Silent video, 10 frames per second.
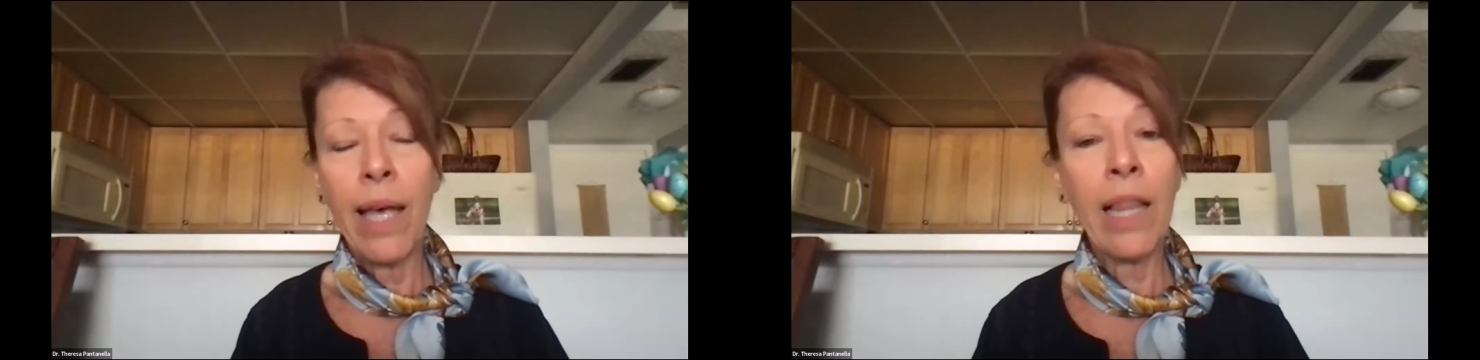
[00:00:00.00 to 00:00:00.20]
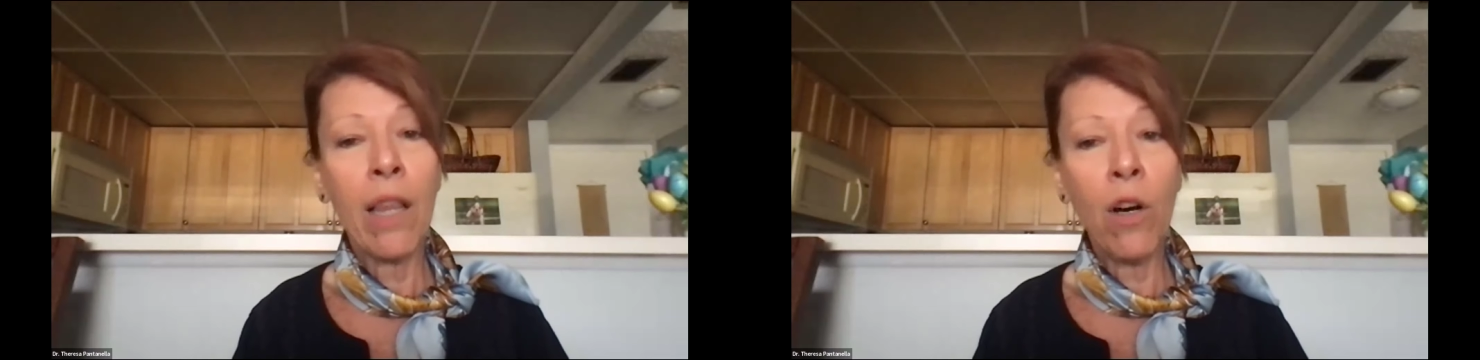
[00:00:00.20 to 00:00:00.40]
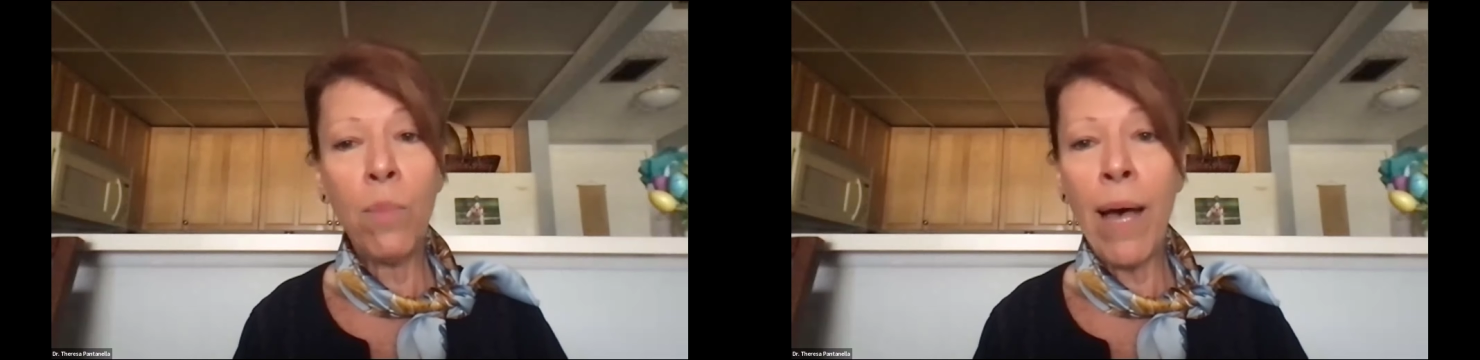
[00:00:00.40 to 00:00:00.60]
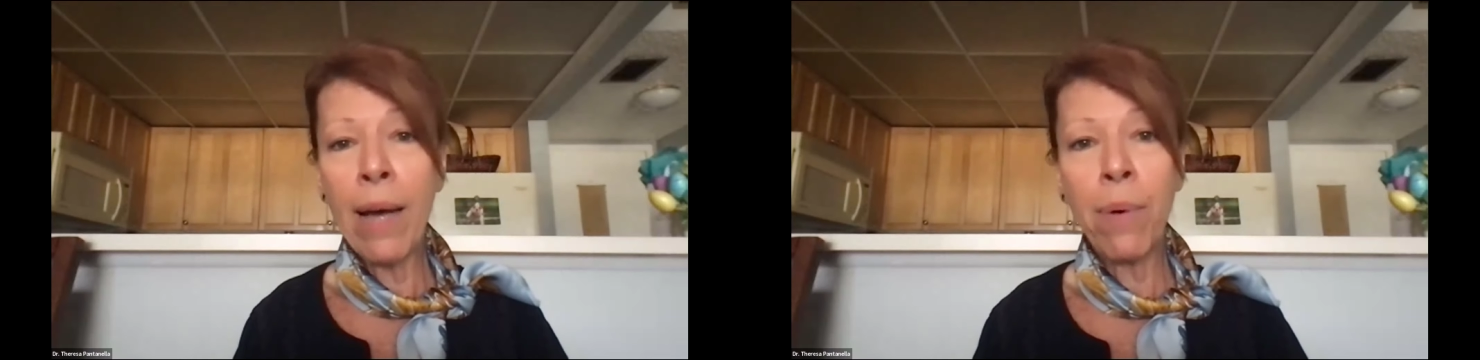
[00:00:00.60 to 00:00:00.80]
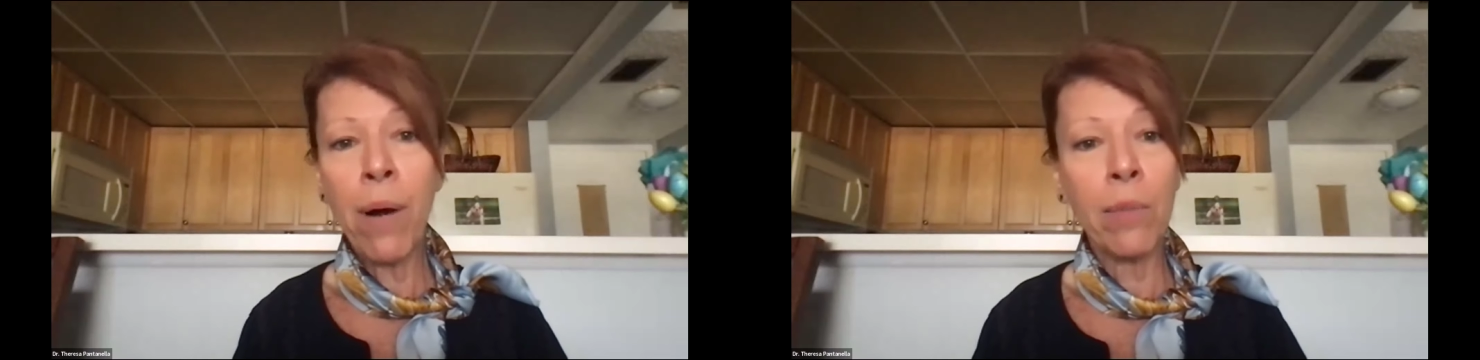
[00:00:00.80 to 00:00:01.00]
And low
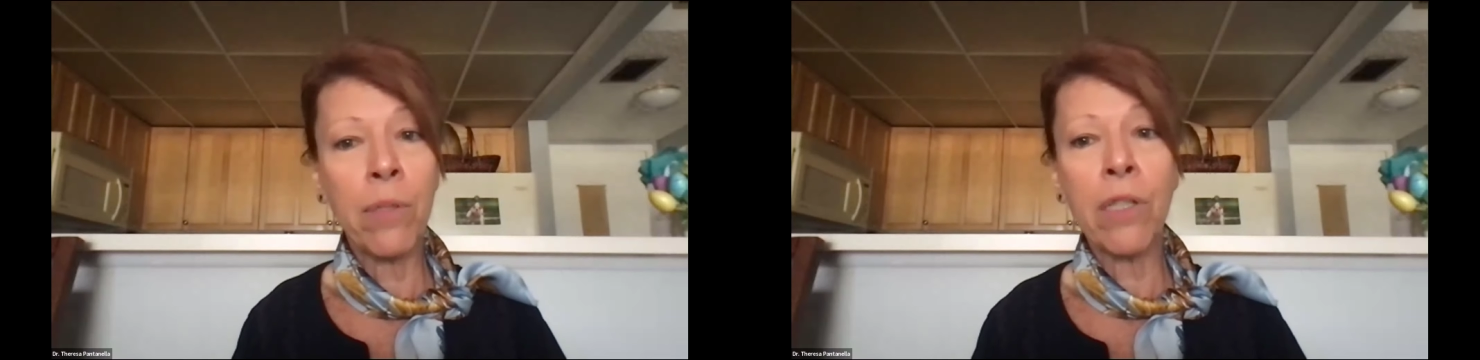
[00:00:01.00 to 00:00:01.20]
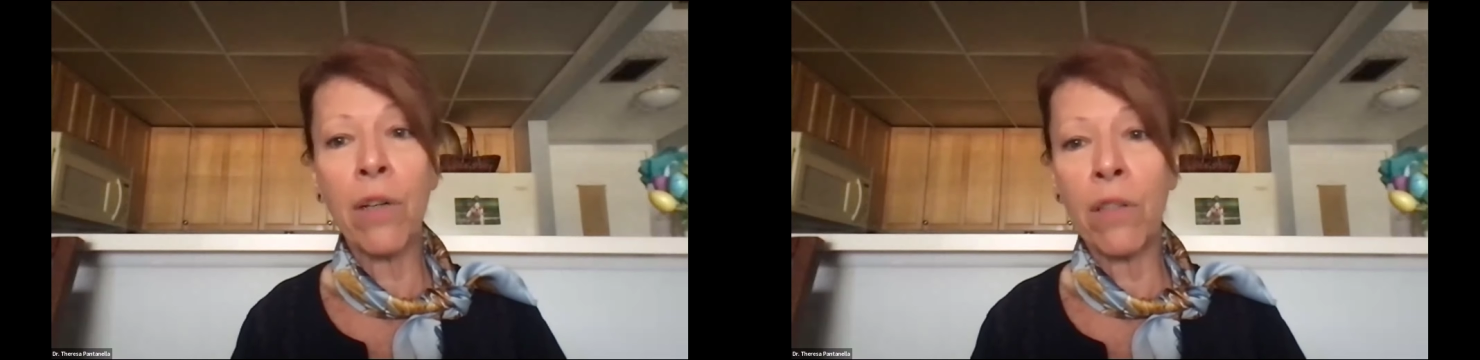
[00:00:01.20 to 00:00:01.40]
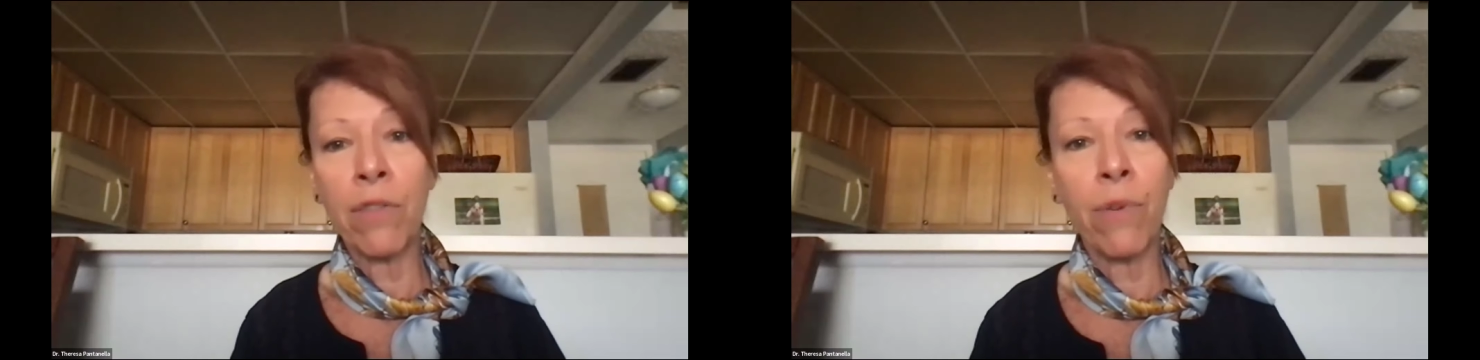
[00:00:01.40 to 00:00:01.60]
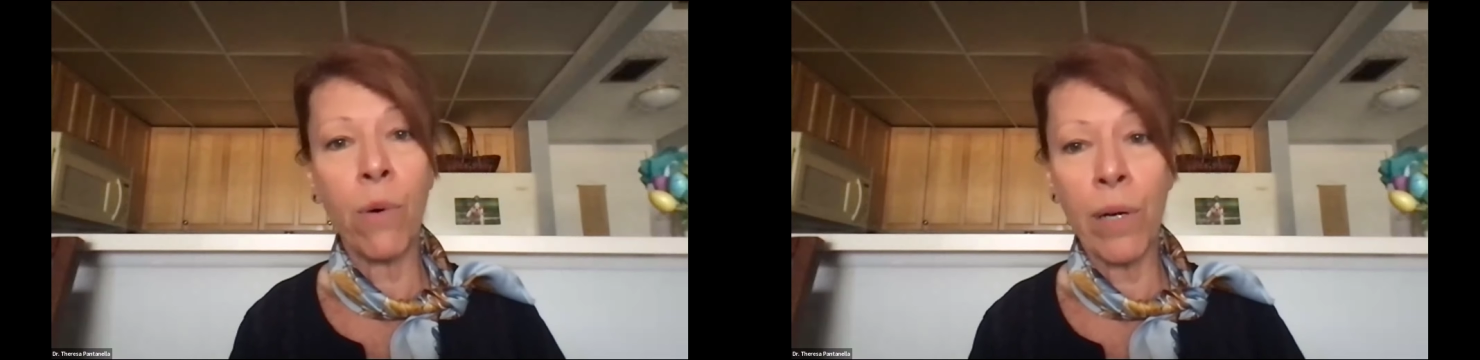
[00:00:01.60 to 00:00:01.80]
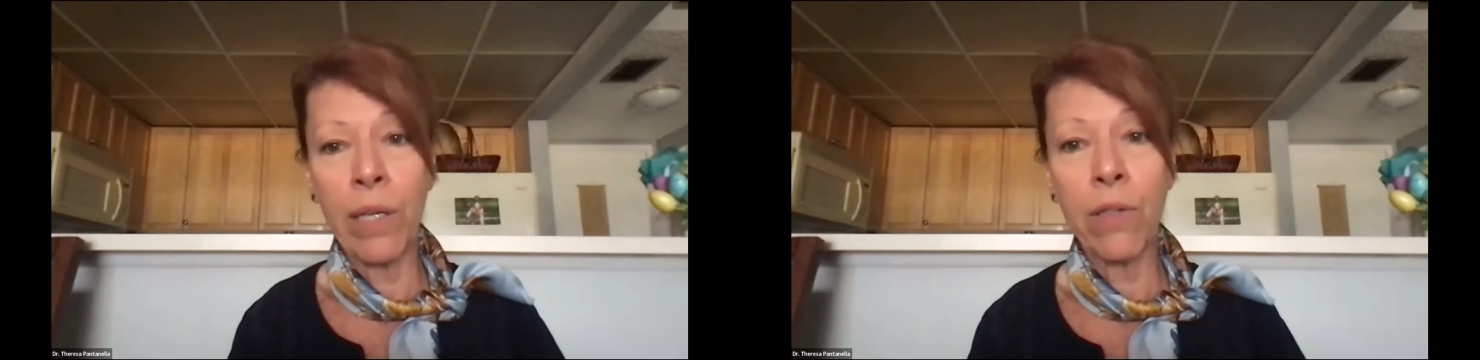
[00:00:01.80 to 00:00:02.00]
back problems start in their
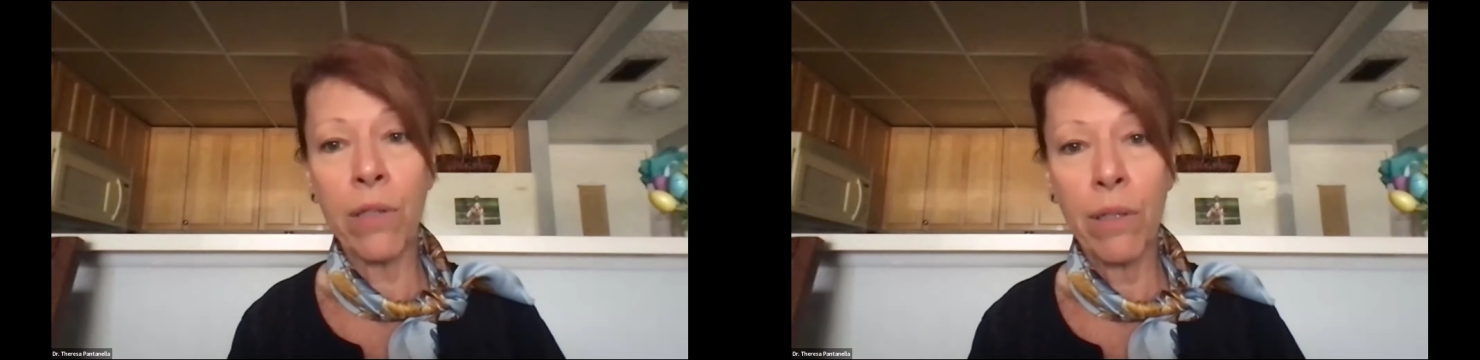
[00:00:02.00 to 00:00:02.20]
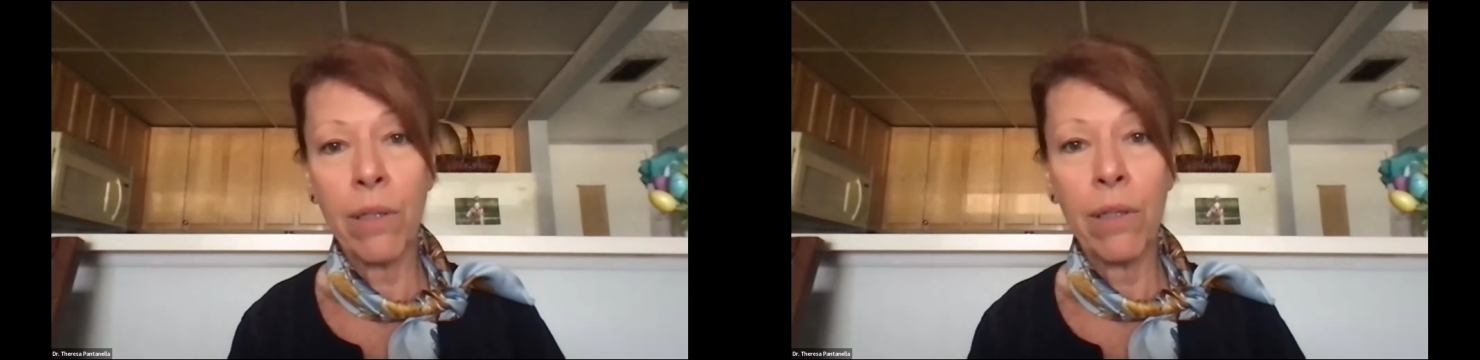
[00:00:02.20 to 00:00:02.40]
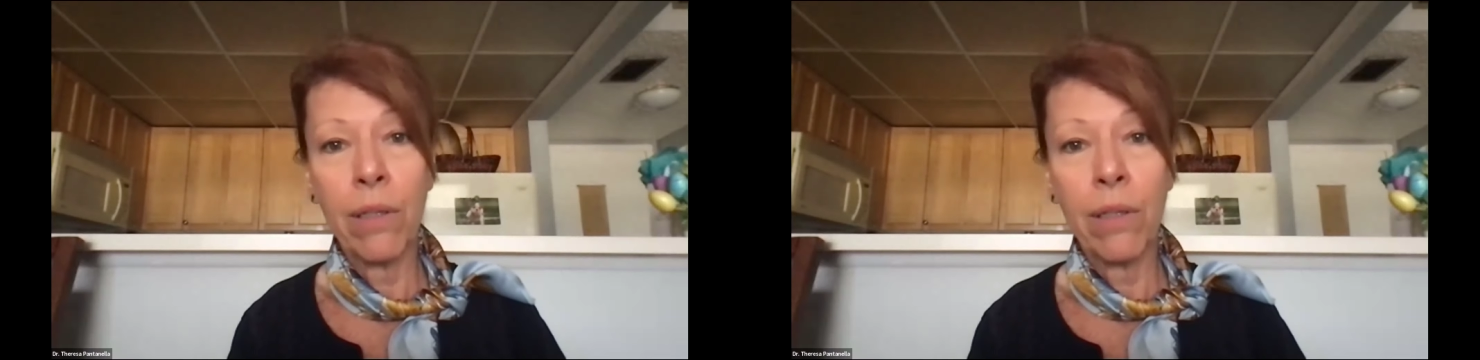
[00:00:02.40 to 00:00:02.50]
40s.